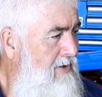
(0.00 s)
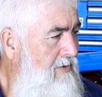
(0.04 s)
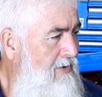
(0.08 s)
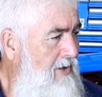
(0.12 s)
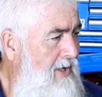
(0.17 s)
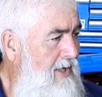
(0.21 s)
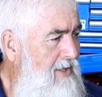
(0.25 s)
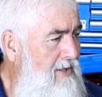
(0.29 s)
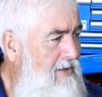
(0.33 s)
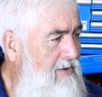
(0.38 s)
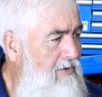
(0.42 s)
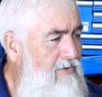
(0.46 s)

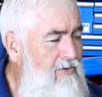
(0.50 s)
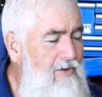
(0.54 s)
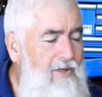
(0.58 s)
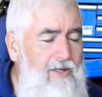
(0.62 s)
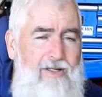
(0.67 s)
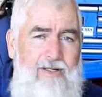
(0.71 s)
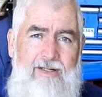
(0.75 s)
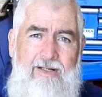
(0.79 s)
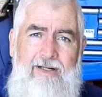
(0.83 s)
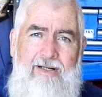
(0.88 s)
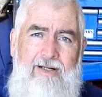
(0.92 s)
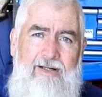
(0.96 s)
I had a look,
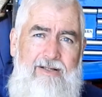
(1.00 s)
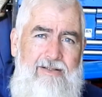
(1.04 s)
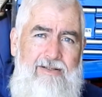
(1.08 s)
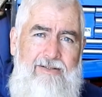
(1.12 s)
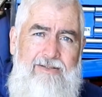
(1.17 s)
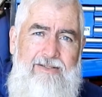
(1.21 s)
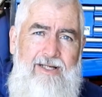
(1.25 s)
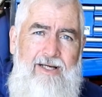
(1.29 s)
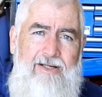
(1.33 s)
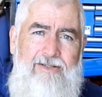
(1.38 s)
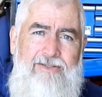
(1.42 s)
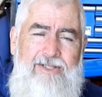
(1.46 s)
and
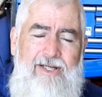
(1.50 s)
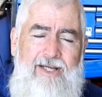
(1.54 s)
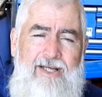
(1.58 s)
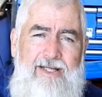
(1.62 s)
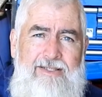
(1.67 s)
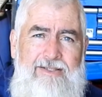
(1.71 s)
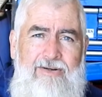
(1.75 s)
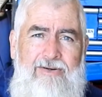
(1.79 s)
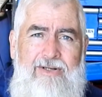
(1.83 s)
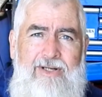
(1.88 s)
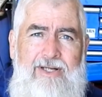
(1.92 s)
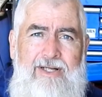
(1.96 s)
there's no
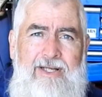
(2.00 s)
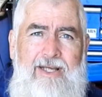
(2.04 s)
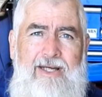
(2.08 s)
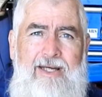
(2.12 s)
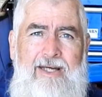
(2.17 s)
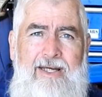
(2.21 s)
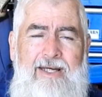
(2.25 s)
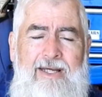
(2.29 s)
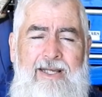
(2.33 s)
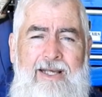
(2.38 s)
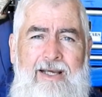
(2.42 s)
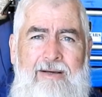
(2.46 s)
chance I could get
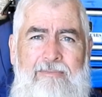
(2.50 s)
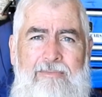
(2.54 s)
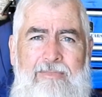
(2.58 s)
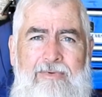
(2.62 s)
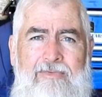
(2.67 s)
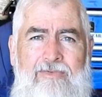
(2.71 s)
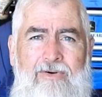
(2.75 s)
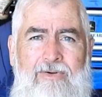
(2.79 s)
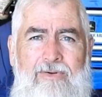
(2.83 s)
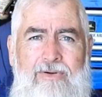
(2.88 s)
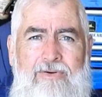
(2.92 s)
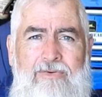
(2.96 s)
any up
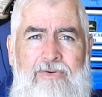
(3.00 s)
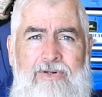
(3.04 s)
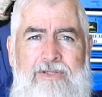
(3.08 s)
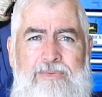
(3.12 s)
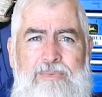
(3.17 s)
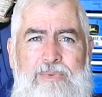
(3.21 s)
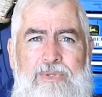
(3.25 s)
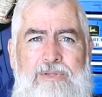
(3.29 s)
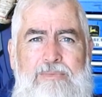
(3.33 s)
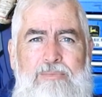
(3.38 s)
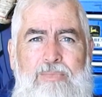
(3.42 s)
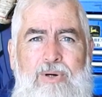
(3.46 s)
before the
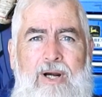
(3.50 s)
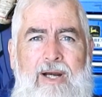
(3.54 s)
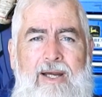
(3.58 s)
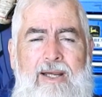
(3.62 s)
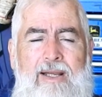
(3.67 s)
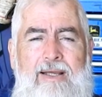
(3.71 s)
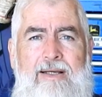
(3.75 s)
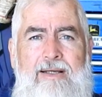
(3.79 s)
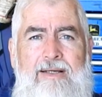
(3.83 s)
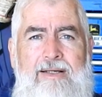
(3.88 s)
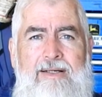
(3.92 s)
Christmas break.